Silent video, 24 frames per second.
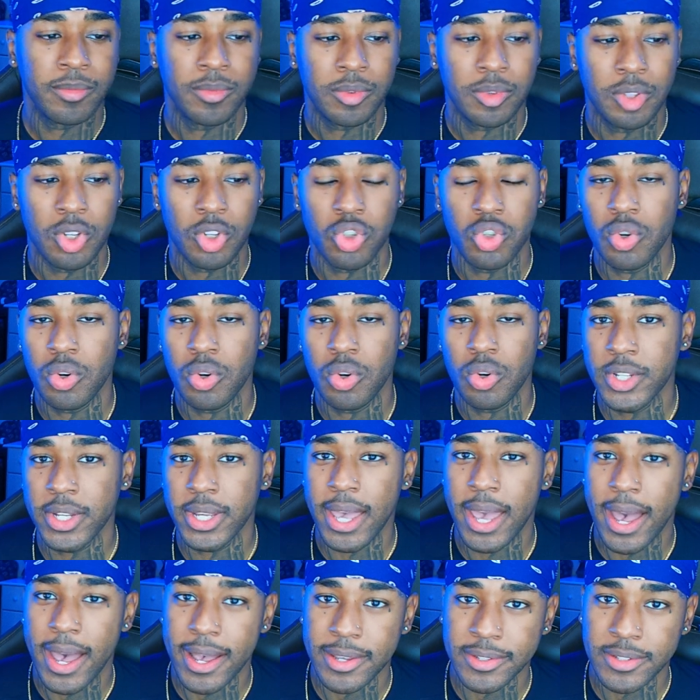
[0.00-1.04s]
The Georgia
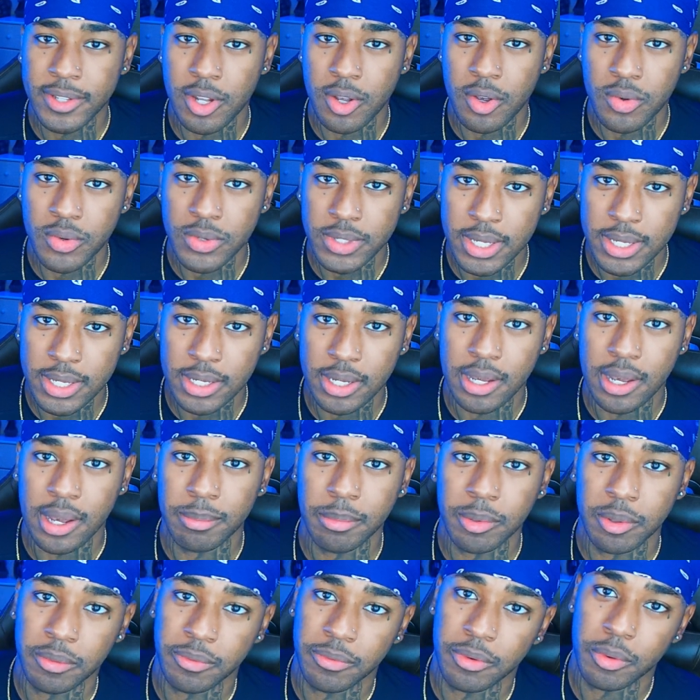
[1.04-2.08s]
Guidestones need to
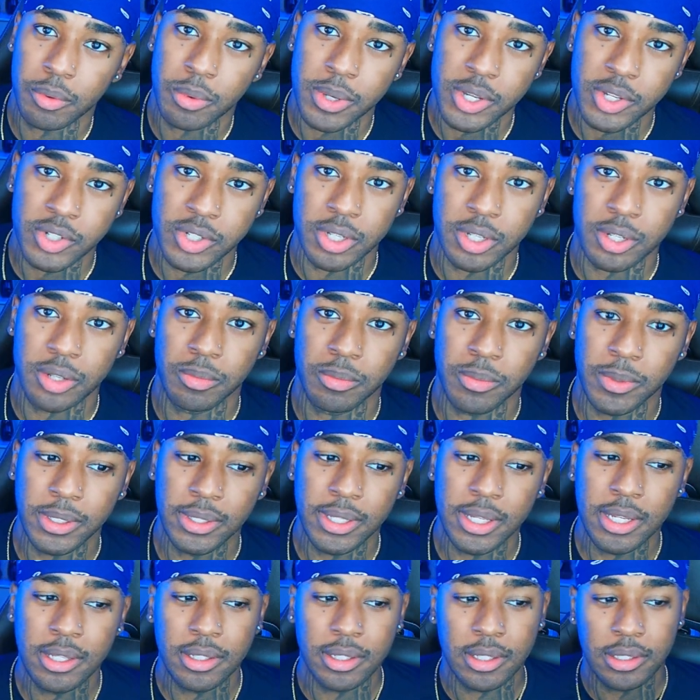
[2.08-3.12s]
come to fruition. We
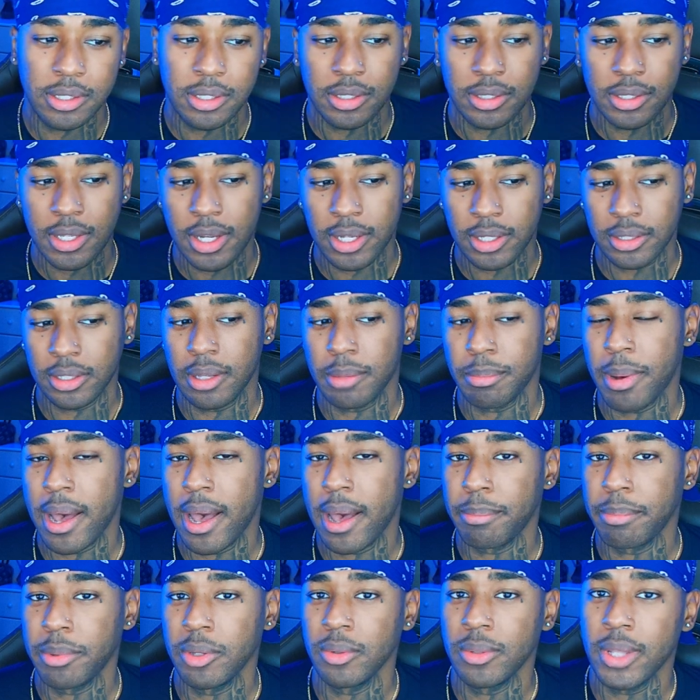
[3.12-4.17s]
need to deduct the
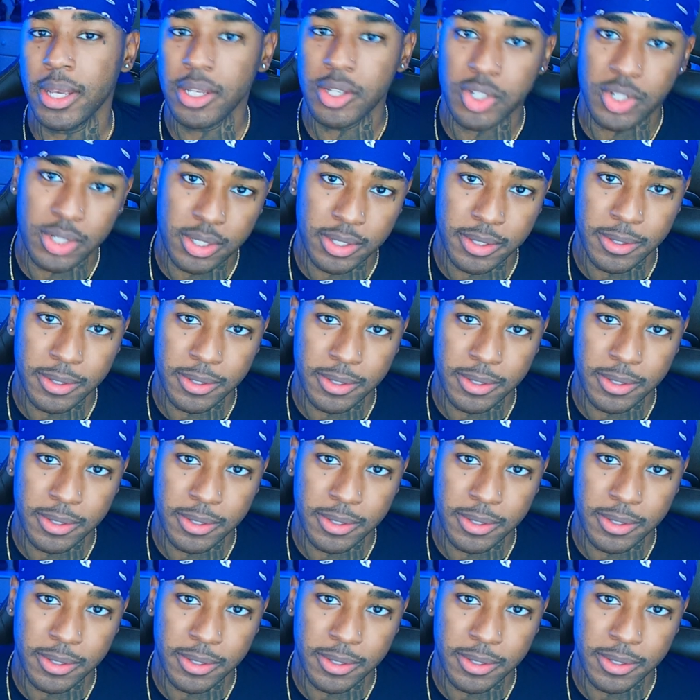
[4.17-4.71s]
population.